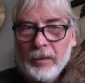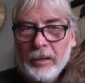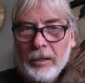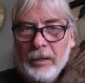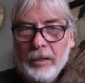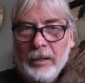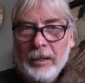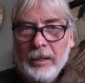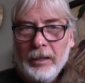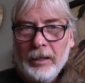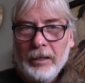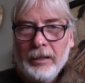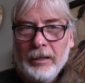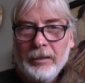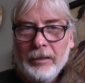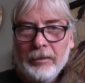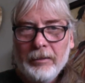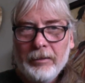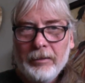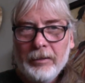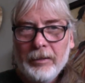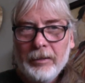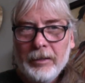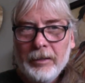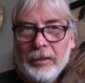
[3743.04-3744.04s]
and
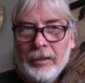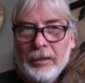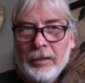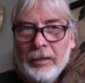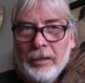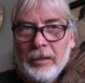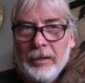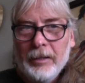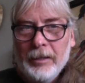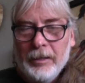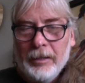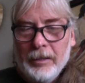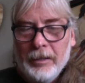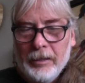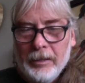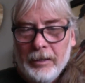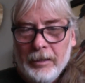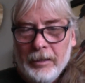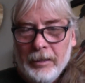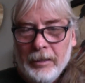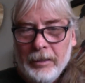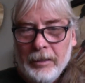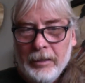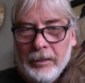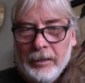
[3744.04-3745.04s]

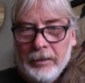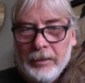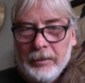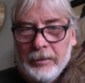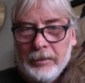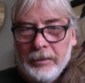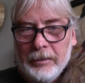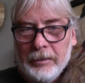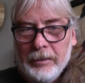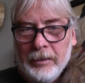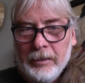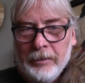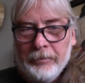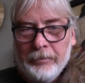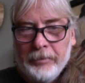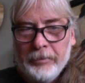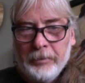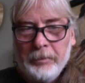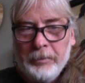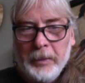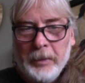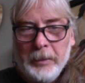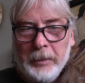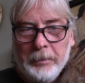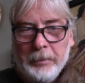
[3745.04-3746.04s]
uh, you know, for
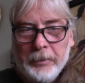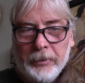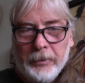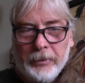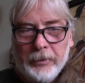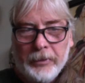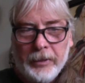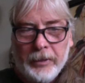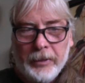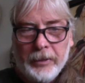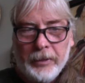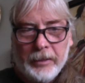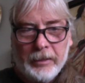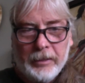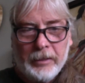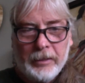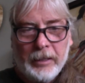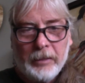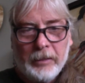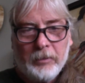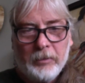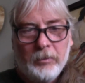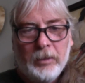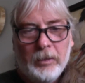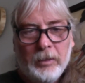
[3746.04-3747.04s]
people that
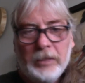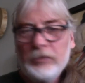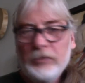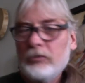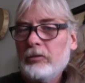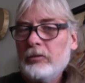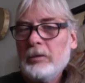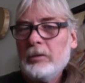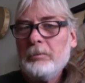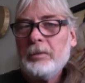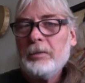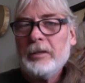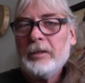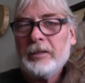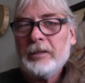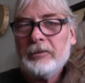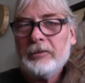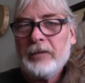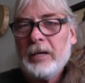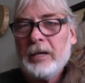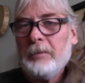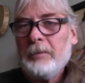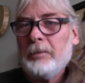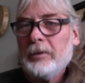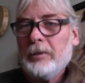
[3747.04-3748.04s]
like one simple
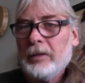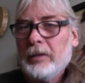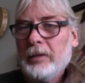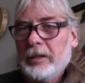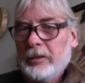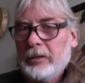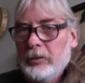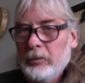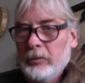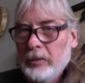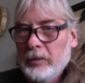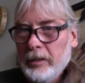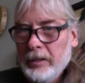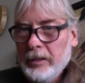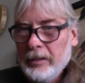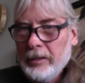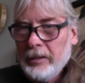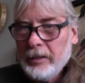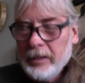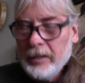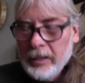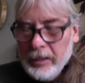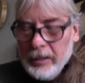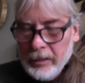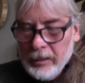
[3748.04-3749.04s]
example, like you were
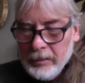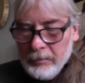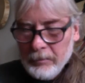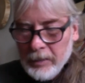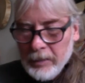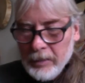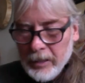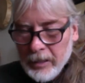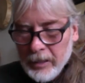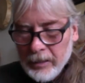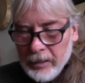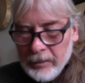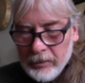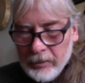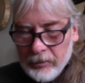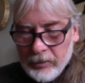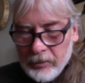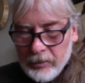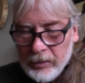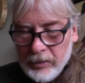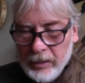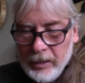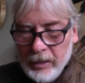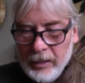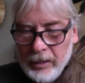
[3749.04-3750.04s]
indicating, Maya, this
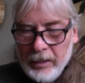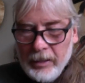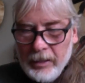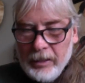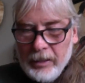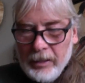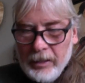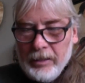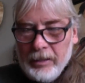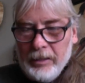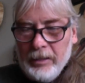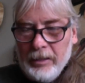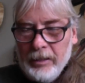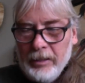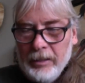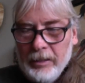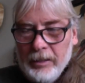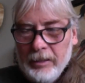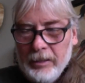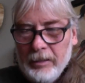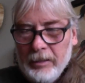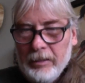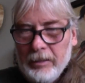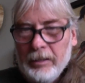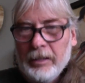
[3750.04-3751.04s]
uh,
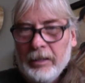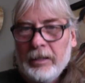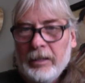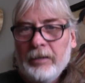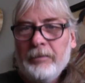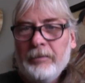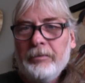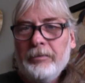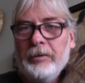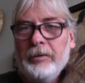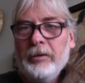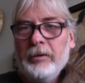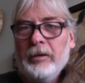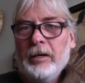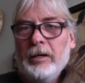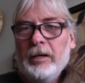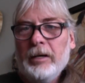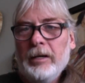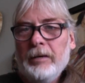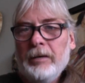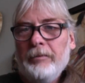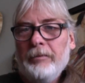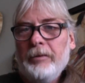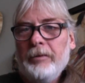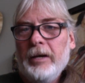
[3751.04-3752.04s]
like if you
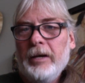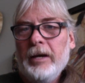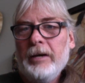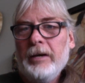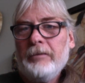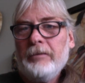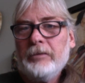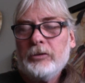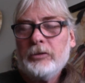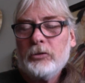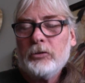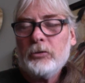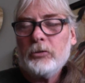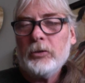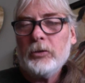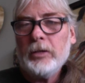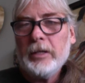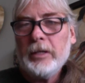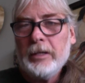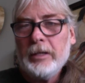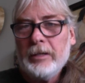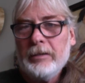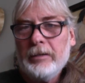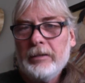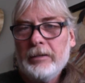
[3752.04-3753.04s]
if you have a
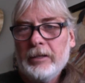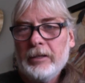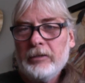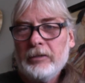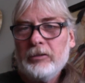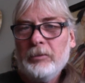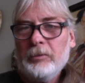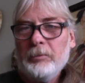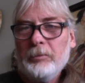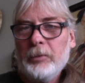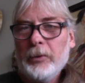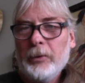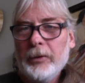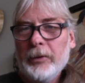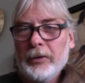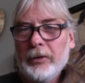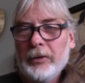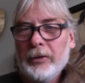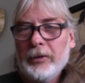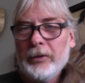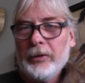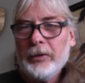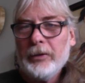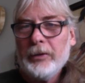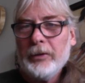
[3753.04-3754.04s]
tree that's important
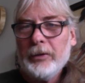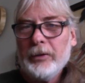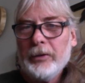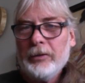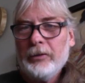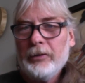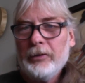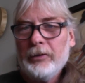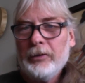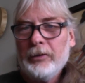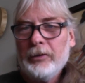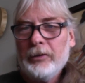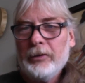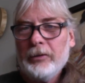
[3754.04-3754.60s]
to you,